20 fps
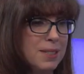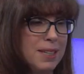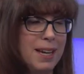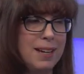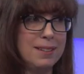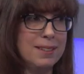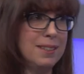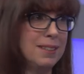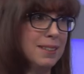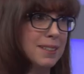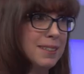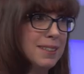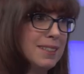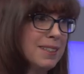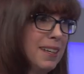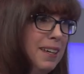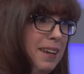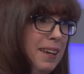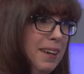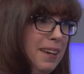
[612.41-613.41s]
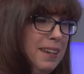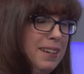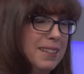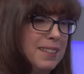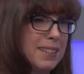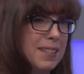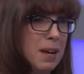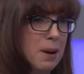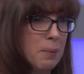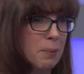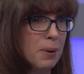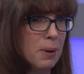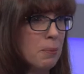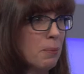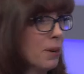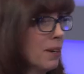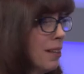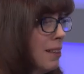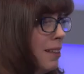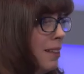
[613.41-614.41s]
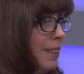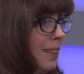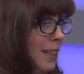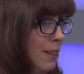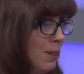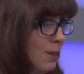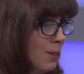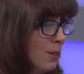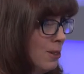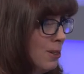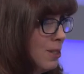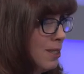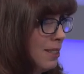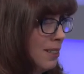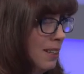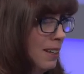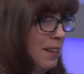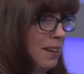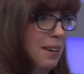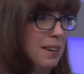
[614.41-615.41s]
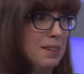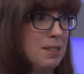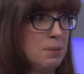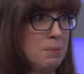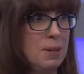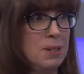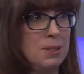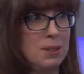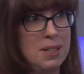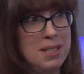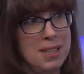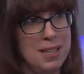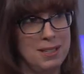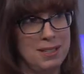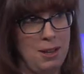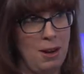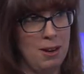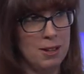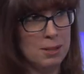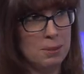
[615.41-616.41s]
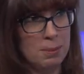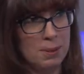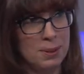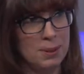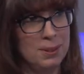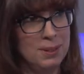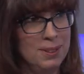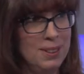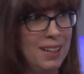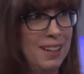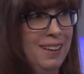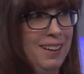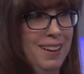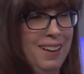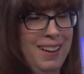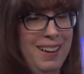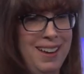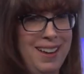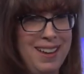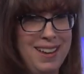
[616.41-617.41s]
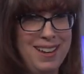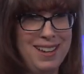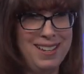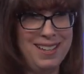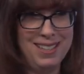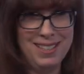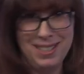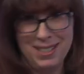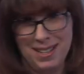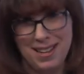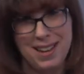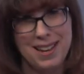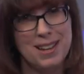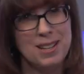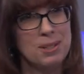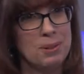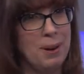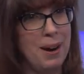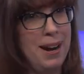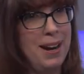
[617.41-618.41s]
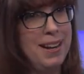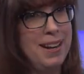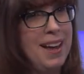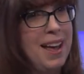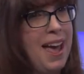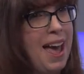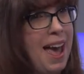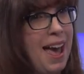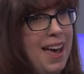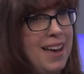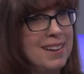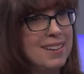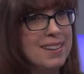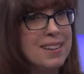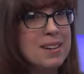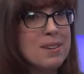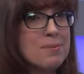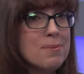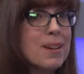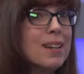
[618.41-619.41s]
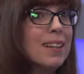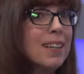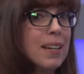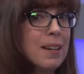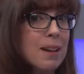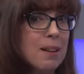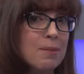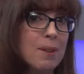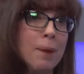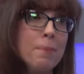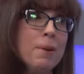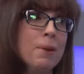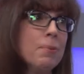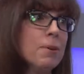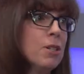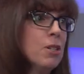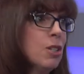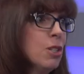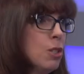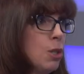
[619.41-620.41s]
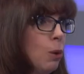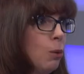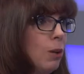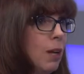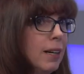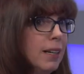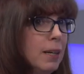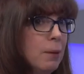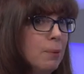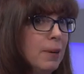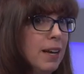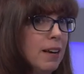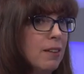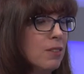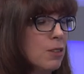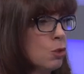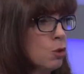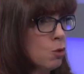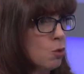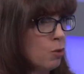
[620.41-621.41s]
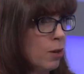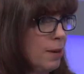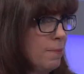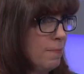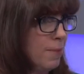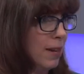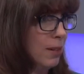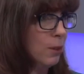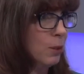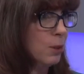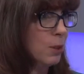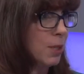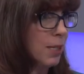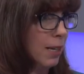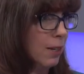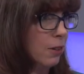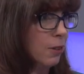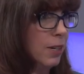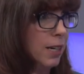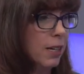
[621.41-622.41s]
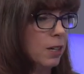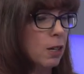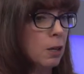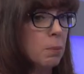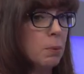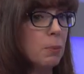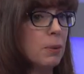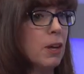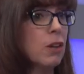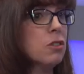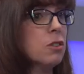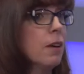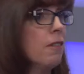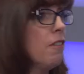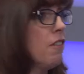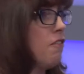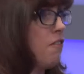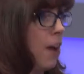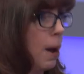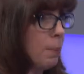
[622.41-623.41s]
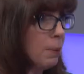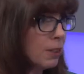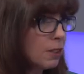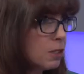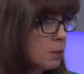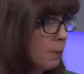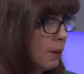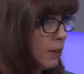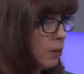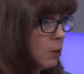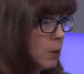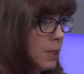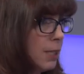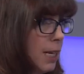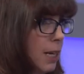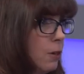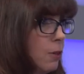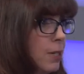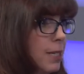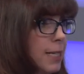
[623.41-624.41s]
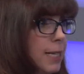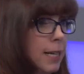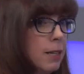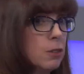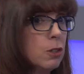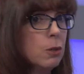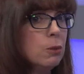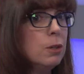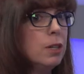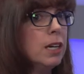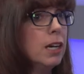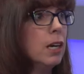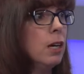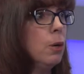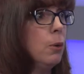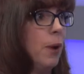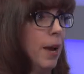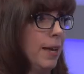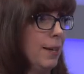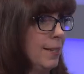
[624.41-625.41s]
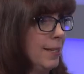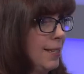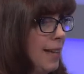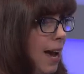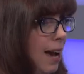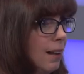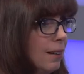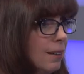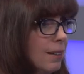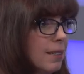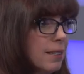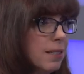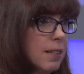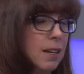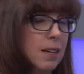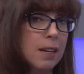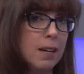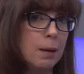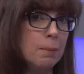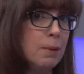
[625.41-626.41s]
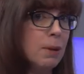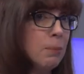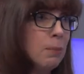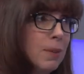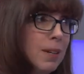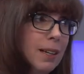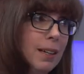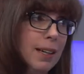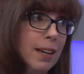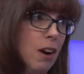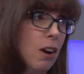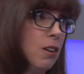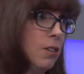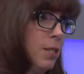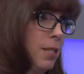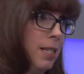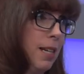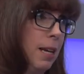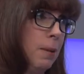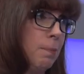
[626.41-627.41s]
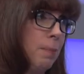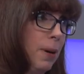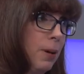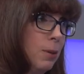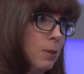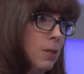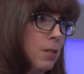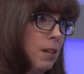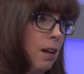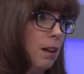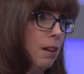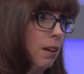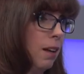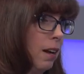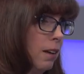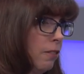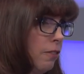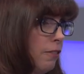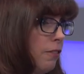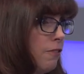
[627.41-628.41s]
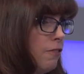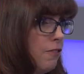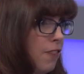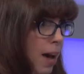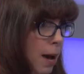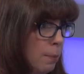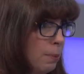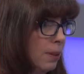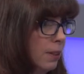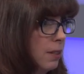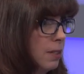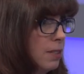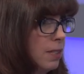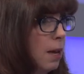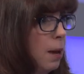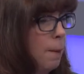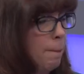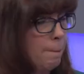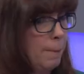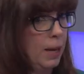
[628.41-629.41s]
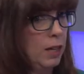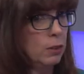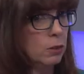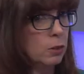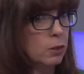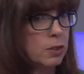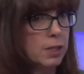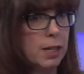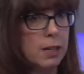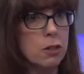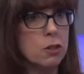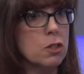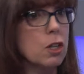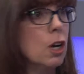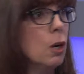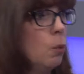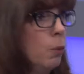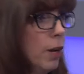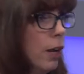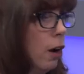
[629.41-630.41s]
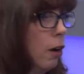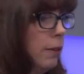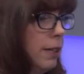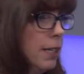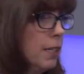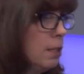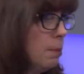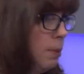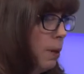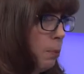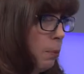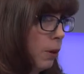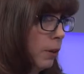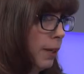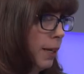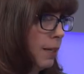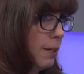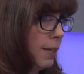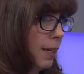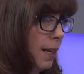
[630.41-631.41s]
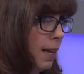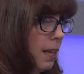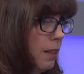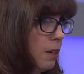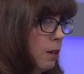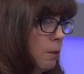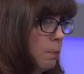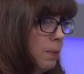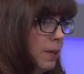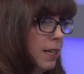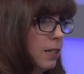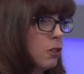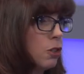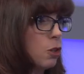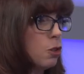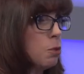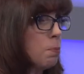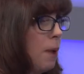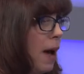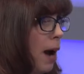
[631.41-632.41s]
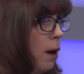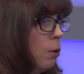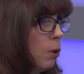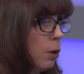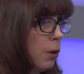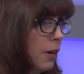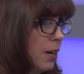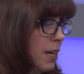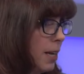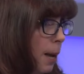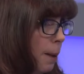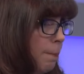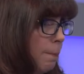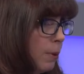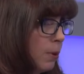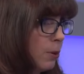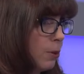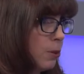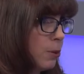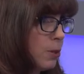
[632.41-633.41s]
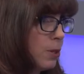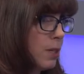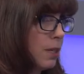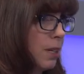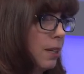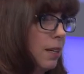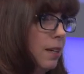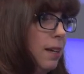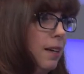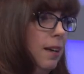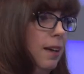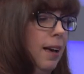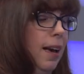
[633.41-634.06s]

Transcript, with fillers: Texas is that we're one of the leaders, especially this hospital, is, is great. So and really, I mean, we're just so lucky. We have this great medical center here, but we also have a fabulous medical center in San Antonio and Dallas. I mean, really, our state boasts a lot of fabulous medical centers. We all need to be working together because Absolutely. There's power in numbers. Absolutely.